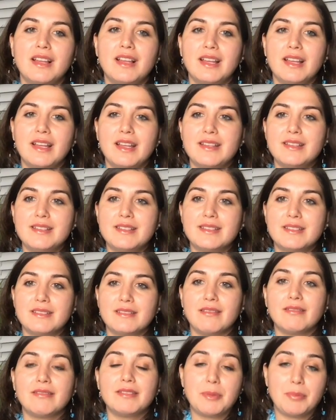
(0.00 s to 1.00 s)
is
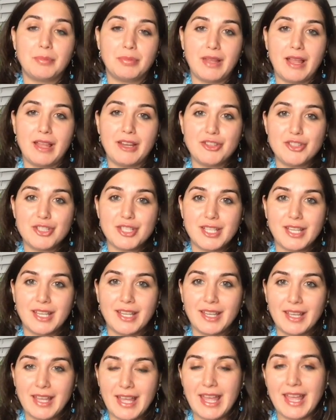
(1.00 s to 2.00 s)

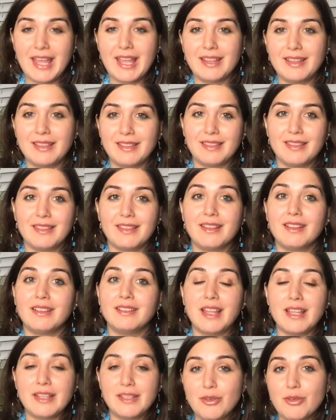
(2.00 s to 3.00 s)
replenishing, and
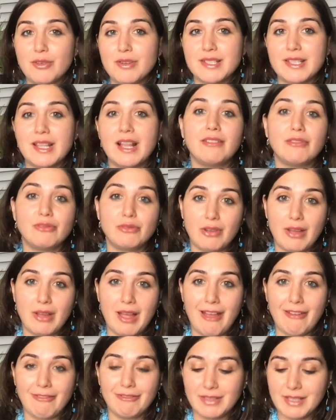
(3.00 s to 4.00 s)
let yourself to
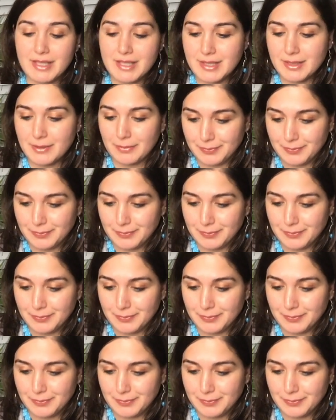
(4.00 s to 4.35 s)
have this.